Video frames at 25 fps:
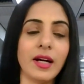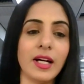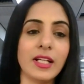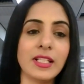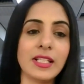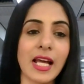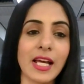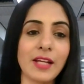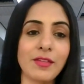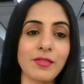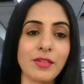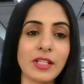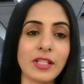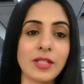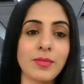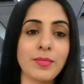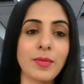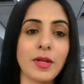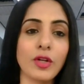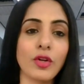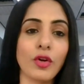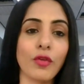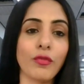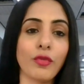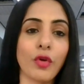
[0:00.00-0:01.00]
a
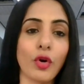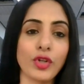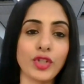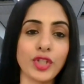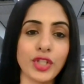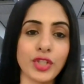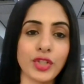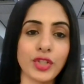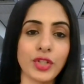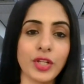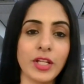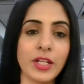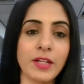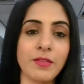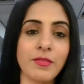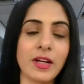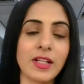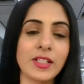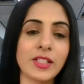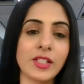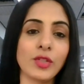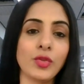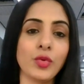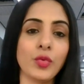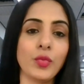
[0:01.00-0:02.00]
divestment of Koshik
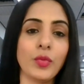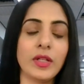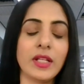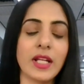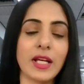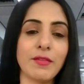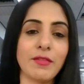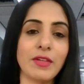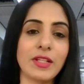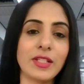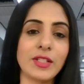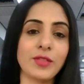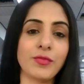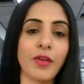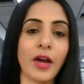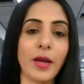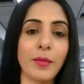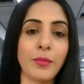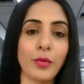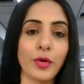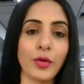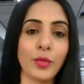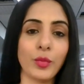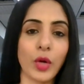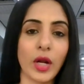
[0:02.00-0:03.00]
Srinivasan, who will divest five
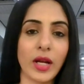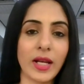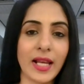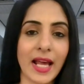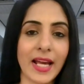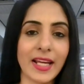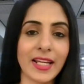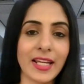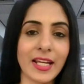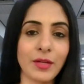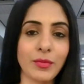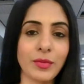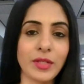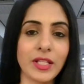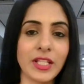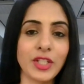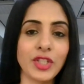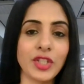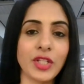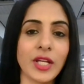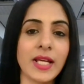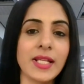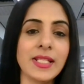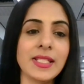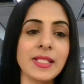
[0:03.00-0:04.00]
point one lakh equity
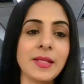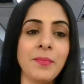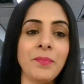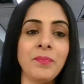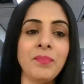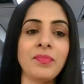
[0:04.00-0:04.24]
shares,